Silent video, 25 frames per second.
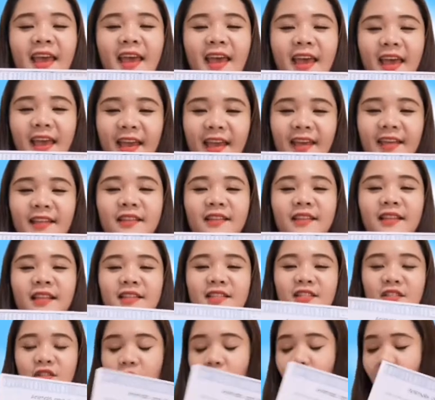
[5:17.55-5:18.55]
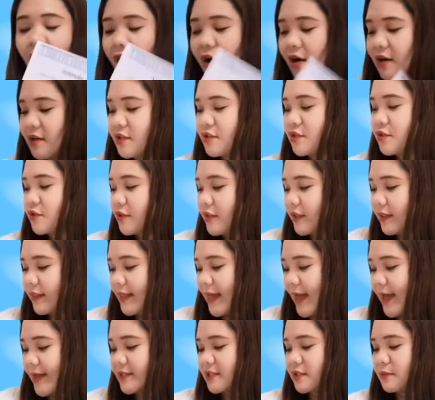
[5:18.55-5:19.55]
And let's go on to the
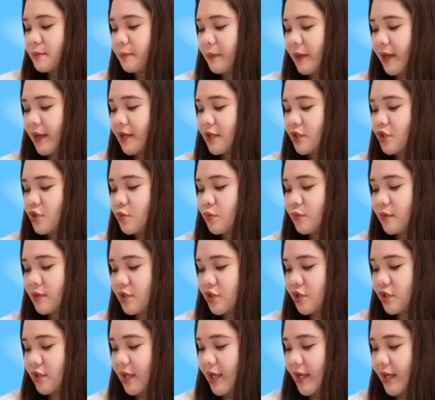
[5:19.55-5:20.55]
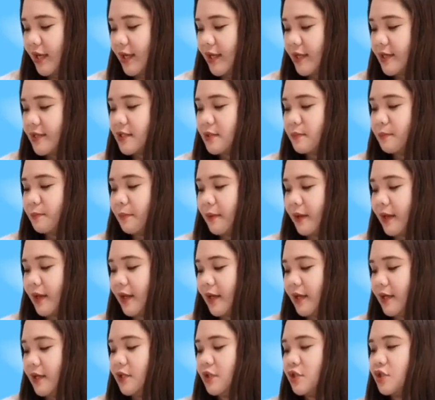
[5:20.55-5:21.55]
last page, which is
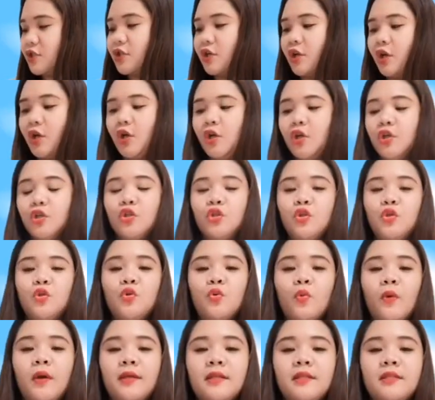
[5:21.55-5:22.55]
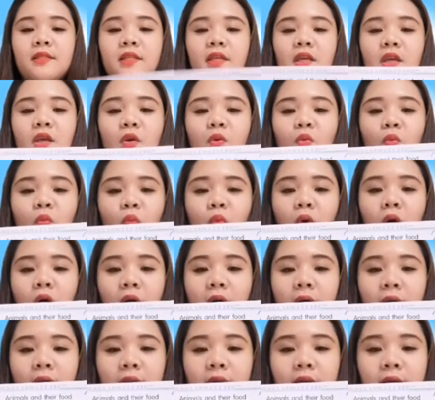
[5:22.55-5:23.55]
page
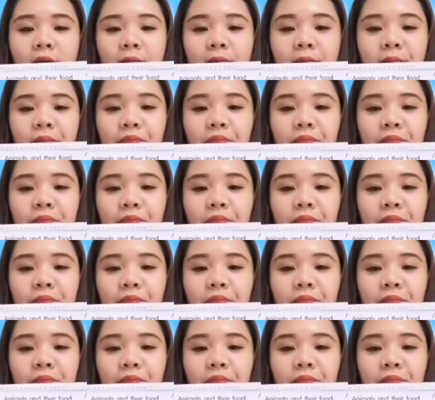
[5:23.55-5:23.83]
21.